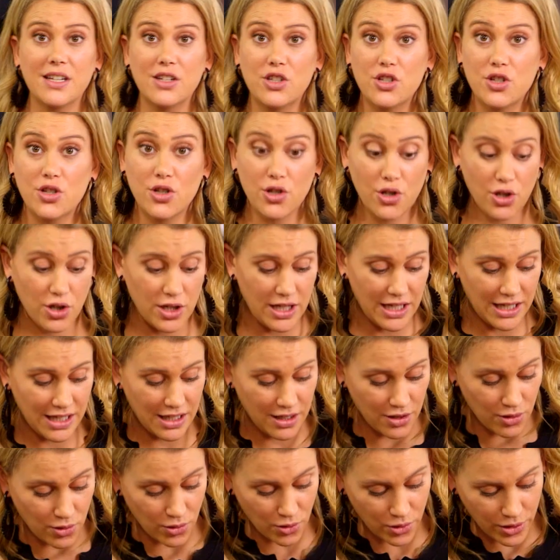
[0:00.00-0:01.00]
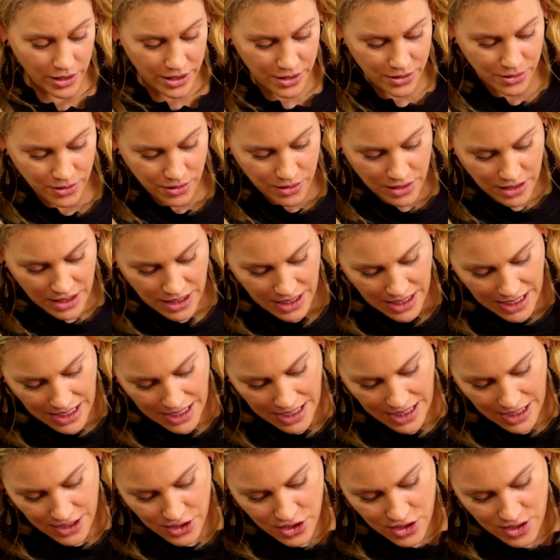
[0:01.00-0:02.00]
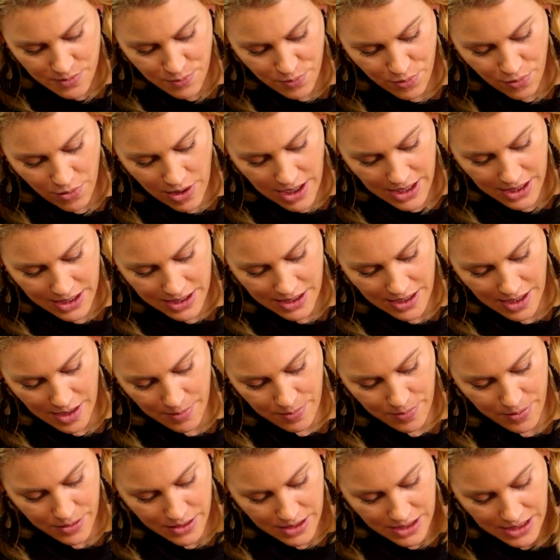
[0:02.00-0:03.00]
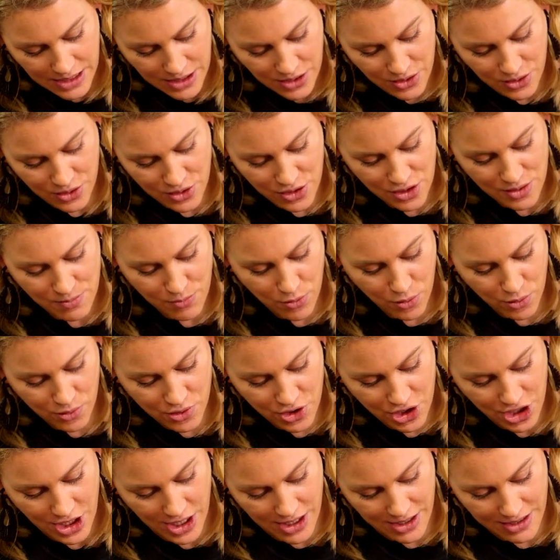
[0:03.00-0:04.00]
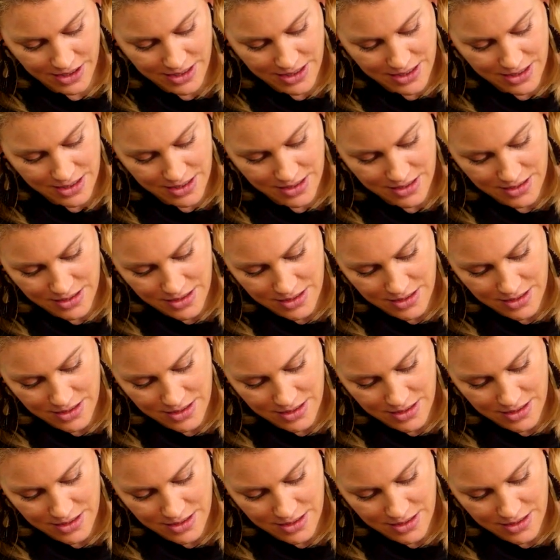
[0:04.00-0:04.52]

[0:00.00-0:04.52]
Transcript: tuna in oil and just break it up into small chunks.